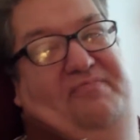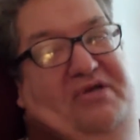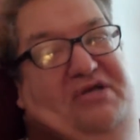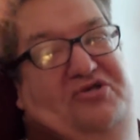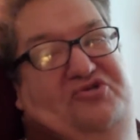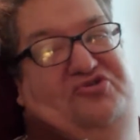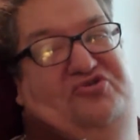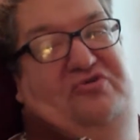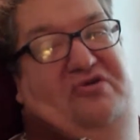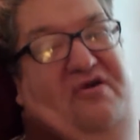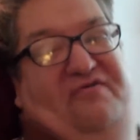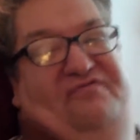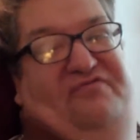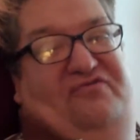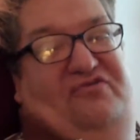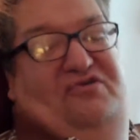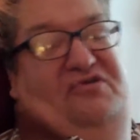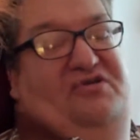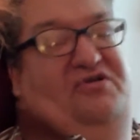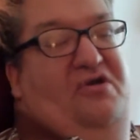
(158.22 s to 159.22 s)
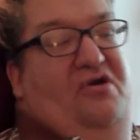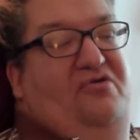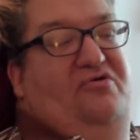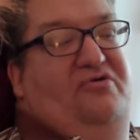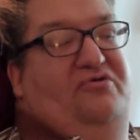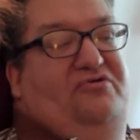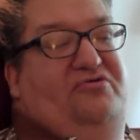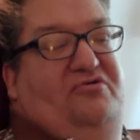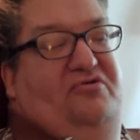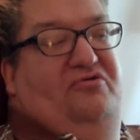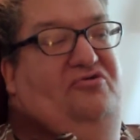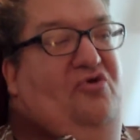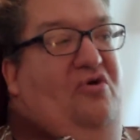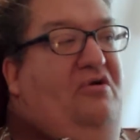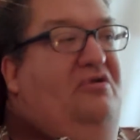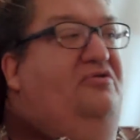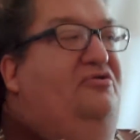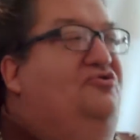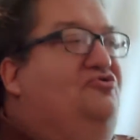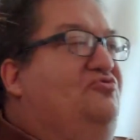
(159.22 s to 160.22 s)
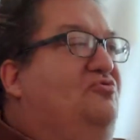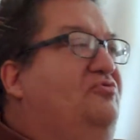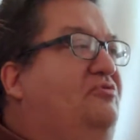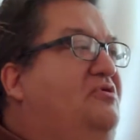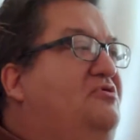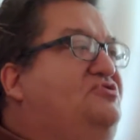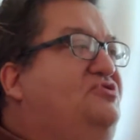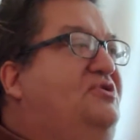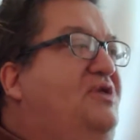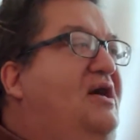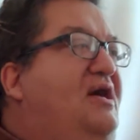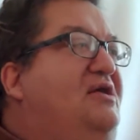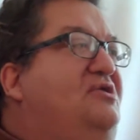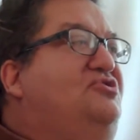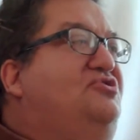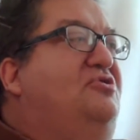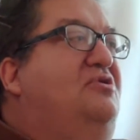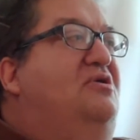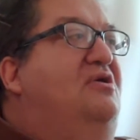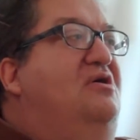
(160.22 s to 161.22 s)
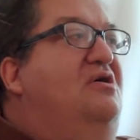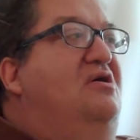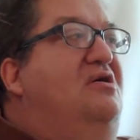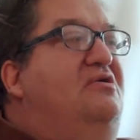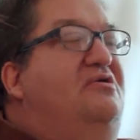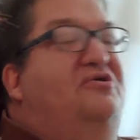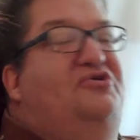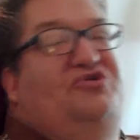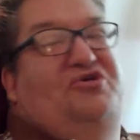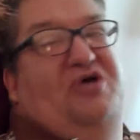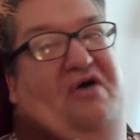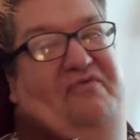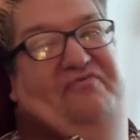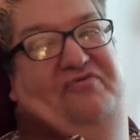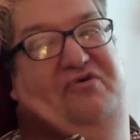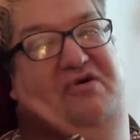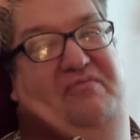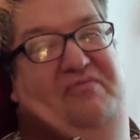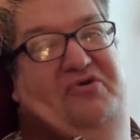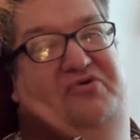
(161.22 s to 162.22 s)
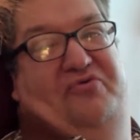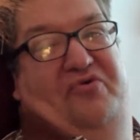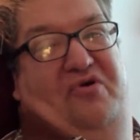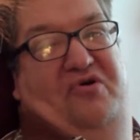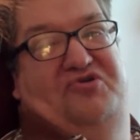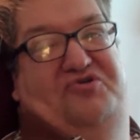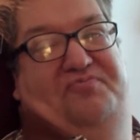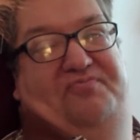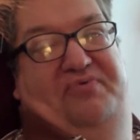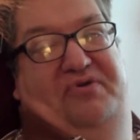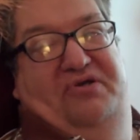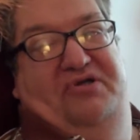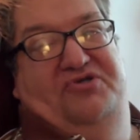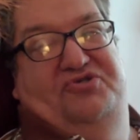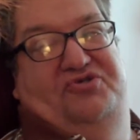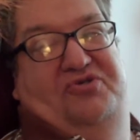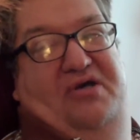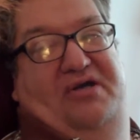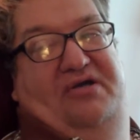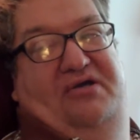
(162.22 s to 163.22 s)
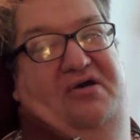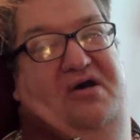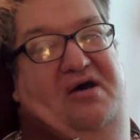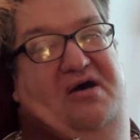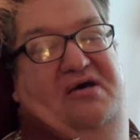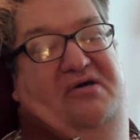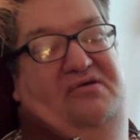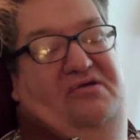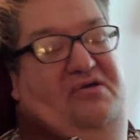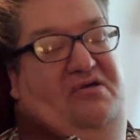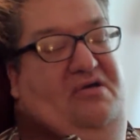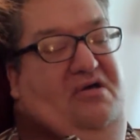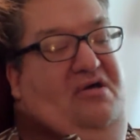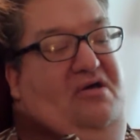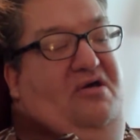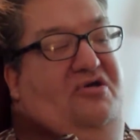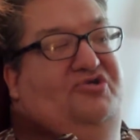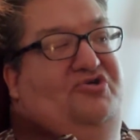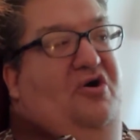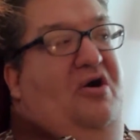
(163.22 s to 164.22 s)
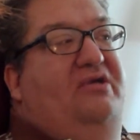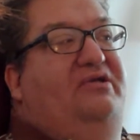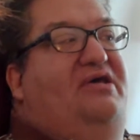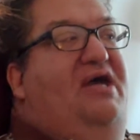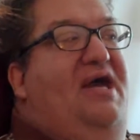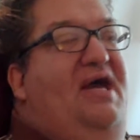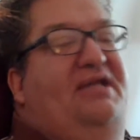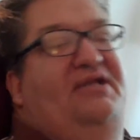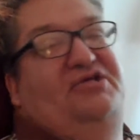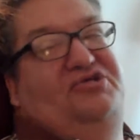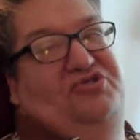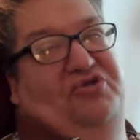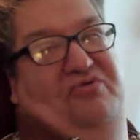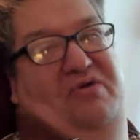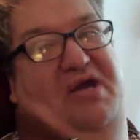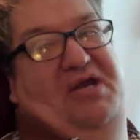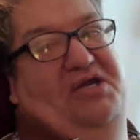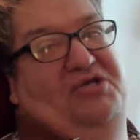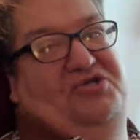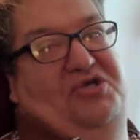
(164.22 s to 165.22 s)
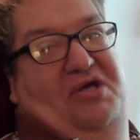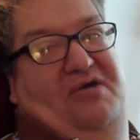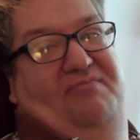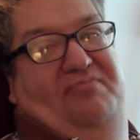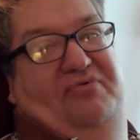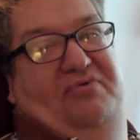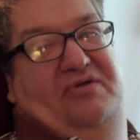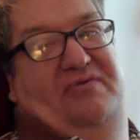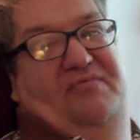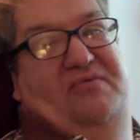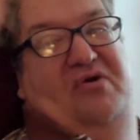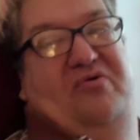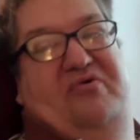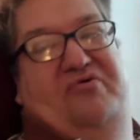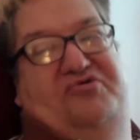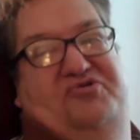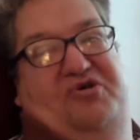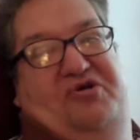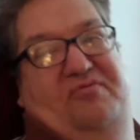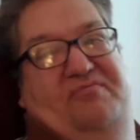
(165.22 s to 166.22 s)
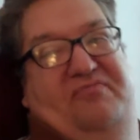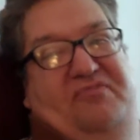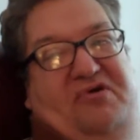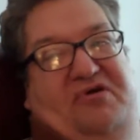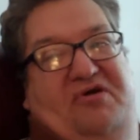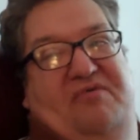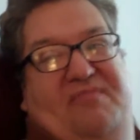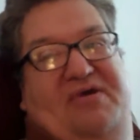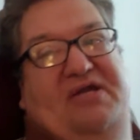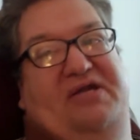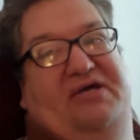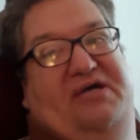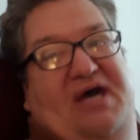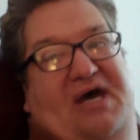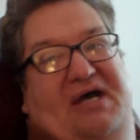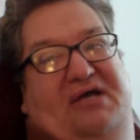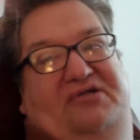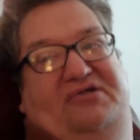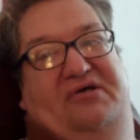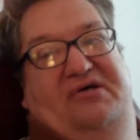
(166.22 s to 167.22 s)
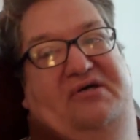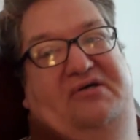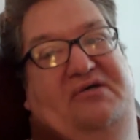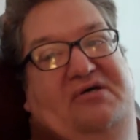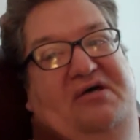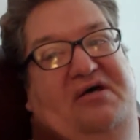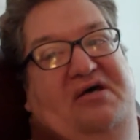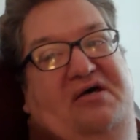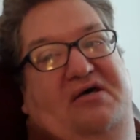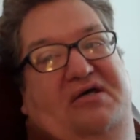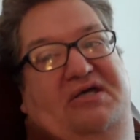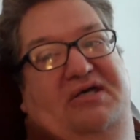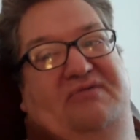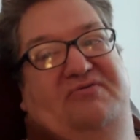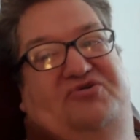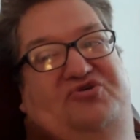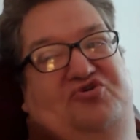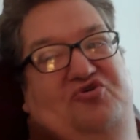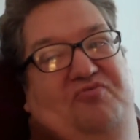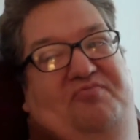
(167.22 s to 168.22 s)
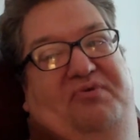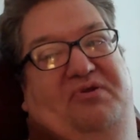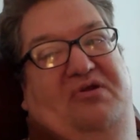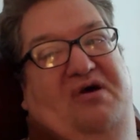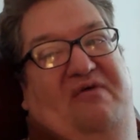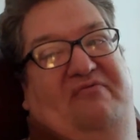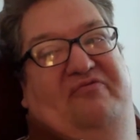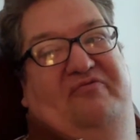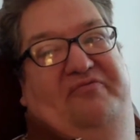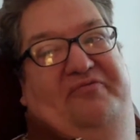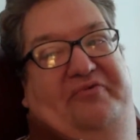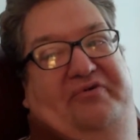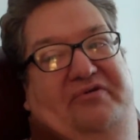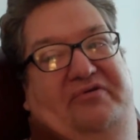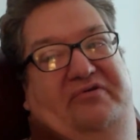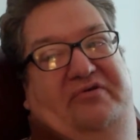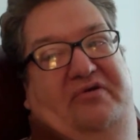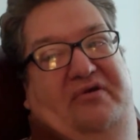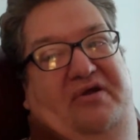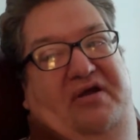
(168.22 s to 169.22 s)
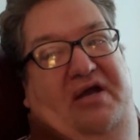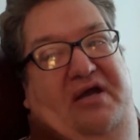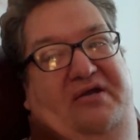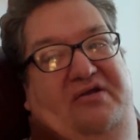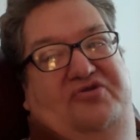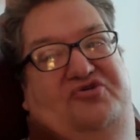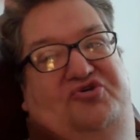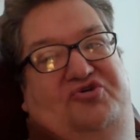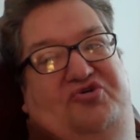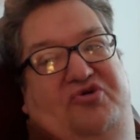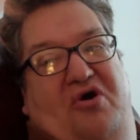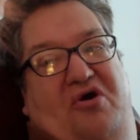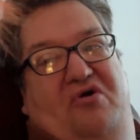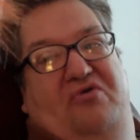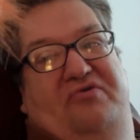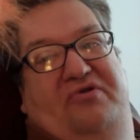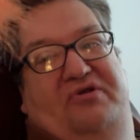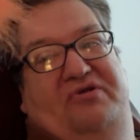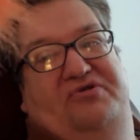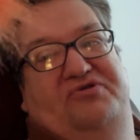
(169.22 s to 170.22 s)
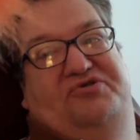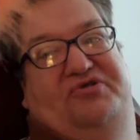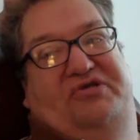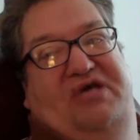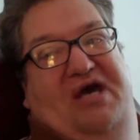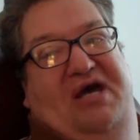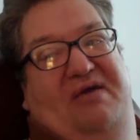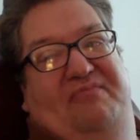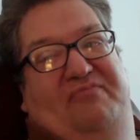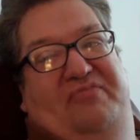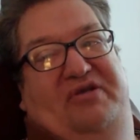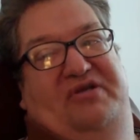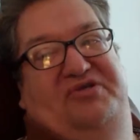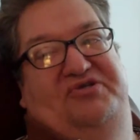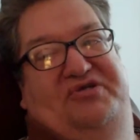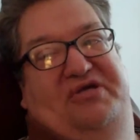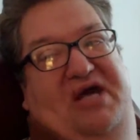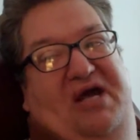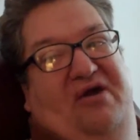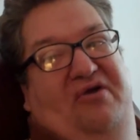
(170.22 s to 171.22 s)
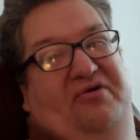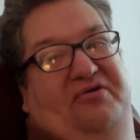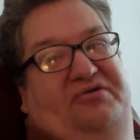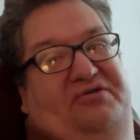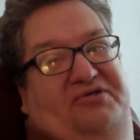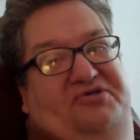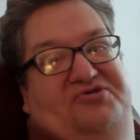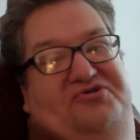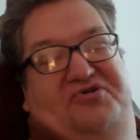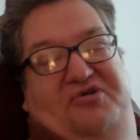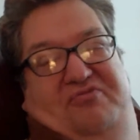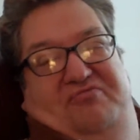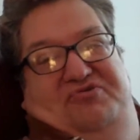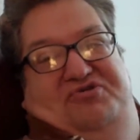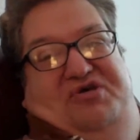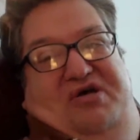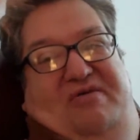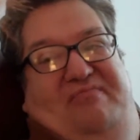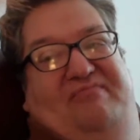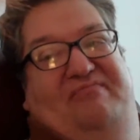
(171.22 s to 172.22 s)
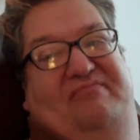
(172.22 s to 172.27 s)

Because if you talk the truth on stage, yourself will come across, because like John Candy's a great example. Even though he's a comedic actor, he was super lovable, and it showed in his characters. It was him.